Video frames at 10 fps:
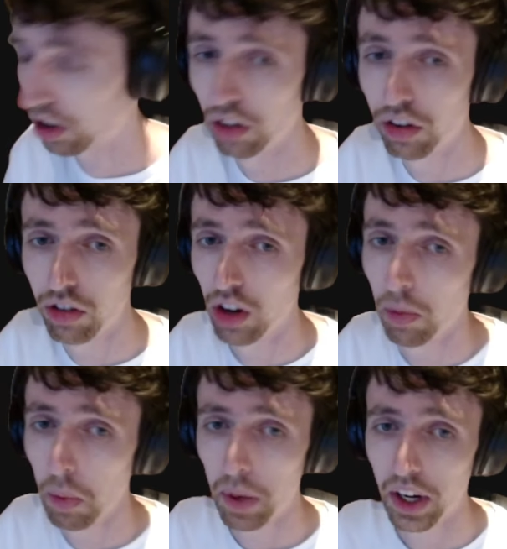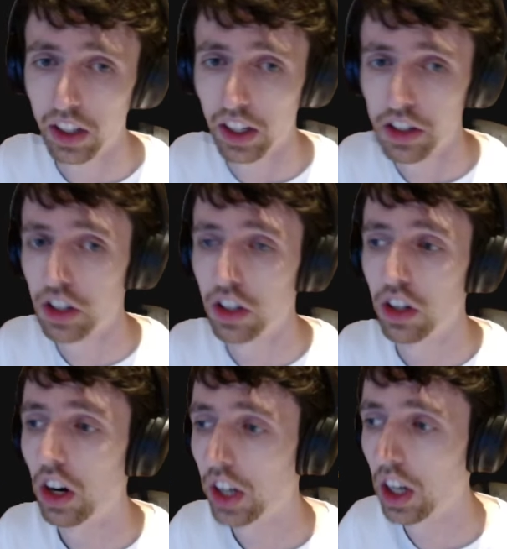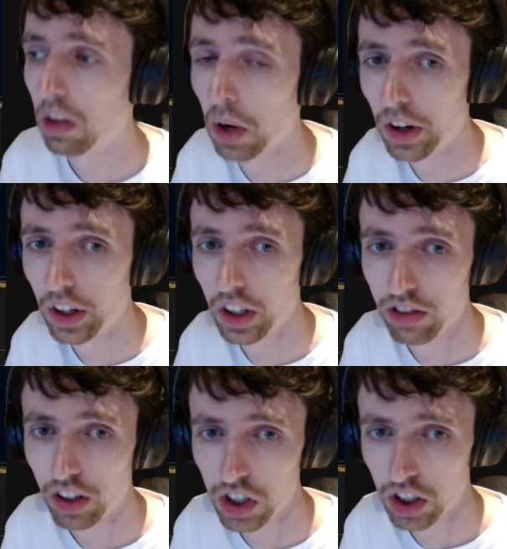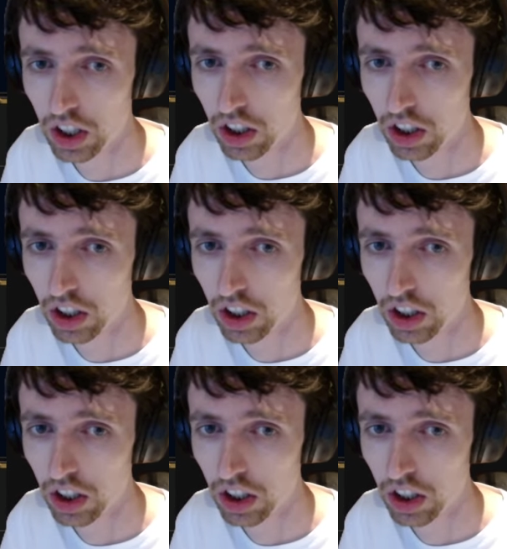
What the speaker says: So if you've not been paying attention, Arcane Power is functionally